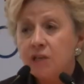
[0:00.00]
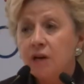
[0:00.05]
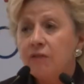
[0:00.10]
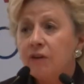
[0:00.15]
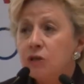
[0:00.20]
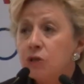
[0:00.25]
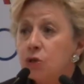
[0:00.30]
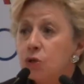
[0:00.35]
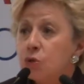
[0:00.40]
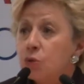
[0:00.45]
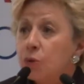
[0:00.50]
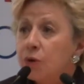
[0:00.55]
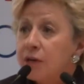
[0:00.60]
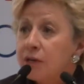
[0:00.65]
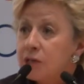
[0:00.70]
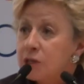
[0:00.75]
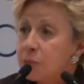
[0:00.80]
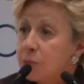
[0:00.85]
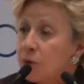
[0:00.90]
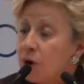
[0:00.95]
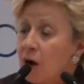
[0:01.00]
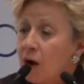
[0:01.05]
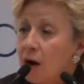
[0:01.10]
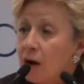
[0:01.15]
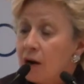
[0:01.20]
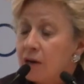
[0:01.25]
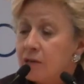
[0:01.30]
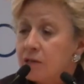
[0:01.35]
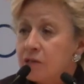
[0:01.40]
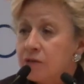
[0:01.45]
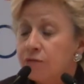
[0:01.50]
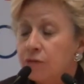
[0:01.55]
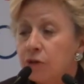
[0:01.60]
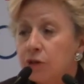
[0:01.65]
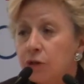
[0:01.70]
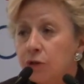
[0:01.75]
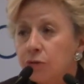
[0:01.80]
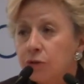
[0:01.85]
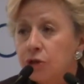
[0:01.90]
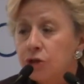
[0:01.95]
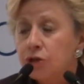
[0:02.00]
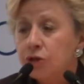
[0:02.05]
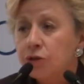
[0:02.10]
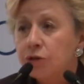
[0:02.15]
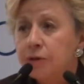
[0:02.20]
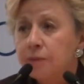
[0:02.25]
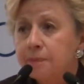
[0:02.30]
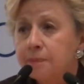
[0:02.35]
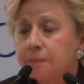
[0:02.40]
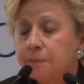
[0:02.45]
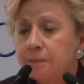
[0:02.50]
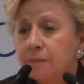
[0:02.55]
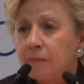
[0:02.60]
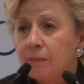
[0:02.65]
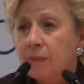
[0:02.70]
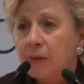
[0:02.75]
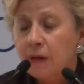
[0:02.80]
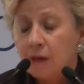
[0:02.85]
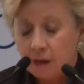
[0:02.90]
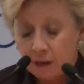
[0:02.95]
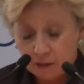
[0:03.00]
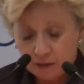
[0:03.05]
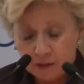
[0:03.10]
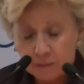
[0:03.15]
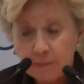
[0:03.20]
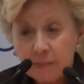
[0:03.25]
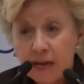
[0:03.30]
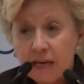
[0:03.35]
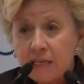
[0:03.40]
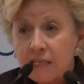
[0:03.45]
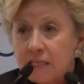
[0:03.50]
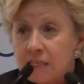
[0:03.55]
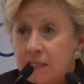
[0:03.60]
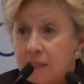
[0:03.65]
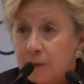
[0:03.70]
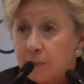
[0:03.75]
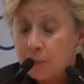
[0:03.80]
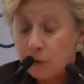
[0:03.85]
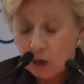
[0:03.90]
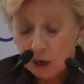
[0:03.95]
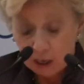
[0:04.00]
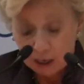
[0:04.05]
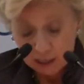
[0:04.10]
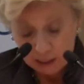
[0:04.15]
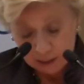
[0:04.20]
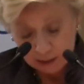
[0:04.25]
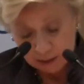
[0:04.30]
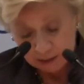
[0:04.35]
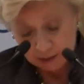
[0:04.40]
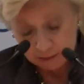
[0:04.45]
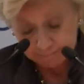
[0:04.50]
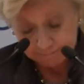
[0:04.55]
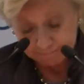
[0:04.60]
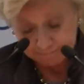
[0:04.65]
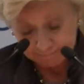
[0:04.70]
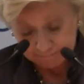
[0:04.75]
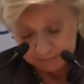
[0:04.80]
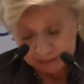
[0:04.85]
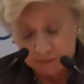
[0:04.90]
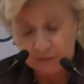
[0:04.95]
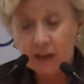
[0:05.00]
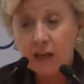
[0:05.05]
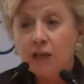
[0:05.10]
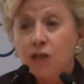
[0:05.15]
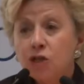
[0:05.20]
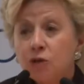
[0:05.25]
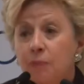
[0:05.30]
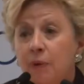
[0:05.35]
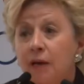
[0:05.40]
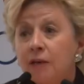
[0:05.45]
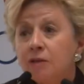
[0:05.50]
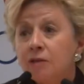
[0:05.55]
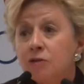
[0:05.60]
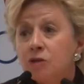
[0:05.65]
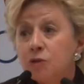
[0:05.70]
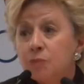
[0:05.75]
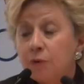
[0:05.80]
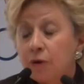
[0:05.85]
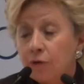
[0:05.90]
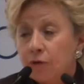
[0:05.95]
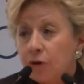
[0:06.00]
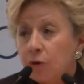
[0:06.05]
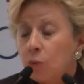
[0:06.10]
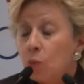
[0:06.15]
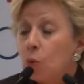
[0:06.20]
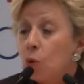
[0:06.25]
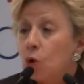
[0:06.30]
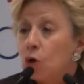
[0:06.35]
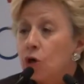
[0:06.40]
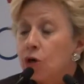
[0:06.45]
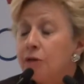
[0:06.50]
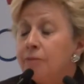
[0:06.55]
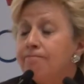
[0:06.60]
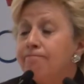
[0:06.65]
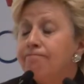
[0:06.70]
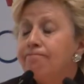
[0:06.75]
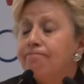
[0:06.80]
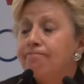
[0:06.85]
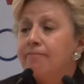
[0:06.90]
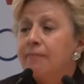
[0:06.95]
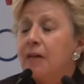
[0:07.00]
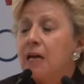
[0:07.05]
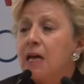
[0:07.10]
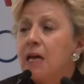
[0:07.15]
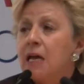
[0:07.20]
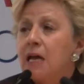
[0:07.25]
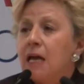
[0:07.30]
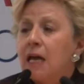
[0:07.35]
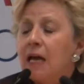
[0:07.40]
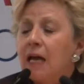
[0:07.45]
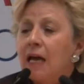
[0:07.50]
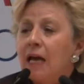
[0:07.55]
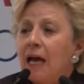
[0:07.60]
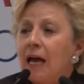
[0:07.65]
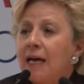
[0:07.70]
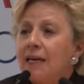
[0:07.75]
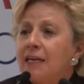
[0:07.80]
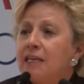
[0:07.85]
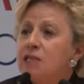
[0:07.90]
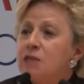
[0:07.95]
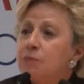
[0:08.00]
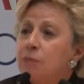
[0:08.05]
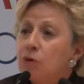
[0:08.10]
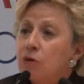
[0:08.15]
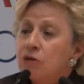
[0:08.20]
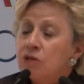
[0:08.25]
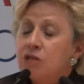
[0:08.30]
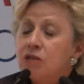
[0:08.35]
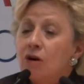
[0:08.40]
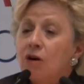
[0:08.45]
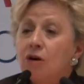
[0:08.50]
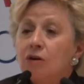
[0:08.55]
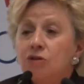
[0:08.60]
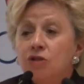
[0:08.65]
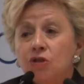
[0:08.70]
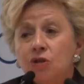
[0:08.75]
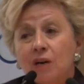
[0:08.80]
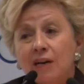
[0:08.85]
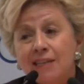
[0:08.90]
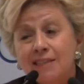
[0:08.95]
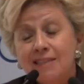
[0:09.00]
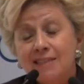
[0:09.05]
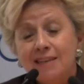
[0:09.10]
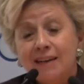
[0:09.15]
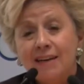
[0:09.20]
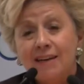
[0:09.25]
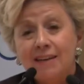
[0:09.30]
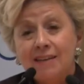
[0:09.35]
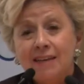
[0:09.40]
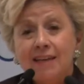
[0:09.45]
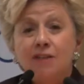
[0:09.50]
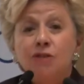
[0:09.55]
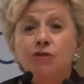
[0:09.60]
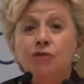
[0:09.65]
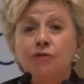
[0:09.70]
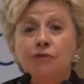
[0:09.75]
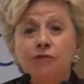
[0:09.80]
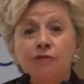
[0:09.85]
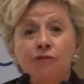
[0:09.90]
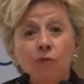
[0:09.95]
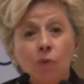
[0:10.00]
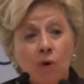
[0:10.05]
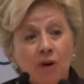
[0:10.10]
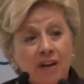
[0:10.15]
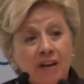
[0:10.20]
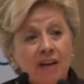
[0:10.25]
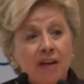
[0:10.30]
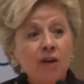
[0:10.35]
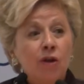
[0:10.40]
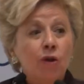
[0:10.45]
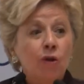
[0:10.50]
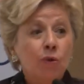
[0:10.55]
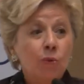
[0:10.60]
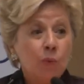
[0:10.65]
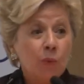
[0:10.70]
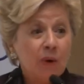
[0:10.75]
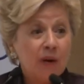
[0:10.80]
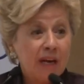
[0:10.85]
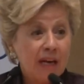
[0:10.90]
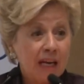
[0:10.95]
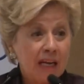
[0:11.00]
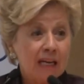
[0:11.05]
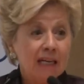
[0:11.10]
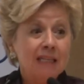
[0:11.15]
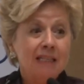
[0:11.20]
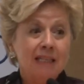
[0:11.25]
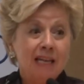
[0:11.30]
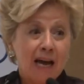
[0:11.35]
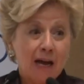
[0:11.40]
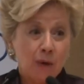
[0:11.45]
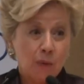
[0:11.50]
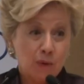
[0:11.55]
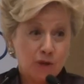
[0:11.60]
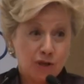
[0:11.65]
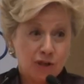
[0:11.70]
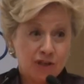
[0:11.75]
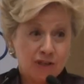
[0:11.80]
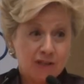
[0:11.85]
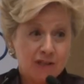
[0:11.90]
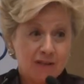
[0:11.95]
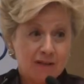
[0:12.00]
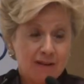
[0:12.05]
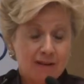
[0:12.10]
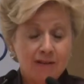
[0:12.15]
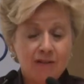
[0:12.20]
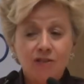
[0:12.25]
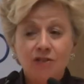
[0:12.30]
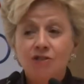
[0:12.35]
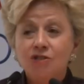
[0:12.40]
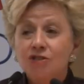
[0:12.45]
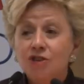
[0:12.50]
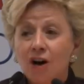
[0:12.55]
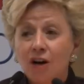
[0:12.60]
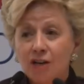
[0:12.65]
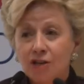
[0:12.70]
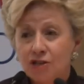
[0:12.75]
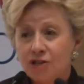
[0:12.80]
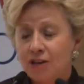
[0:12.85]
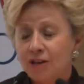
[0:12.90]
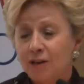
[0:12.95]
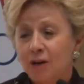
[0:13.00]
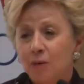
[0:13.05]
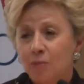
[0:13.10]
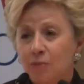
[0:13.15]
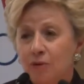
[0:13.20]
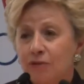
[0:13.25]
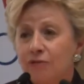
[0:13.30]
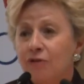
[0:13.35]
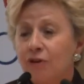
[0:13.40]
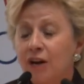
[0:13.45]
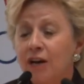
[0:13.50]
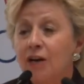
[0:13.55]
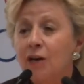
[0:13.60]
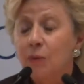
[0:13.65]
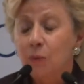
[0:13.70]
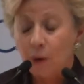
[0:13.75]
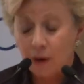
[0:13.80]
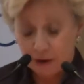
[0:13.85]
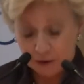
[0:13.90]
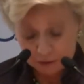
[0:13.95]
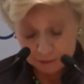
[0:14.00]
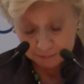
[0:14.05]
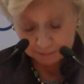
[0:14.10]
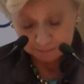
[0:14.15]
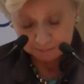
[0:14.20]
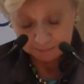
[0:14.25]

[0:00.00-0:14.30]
of Asturias Prize for Literature, the Medici Prize, the Independent Spirit Award, and his books are translated into 43 languages, an astonishing number for any writer.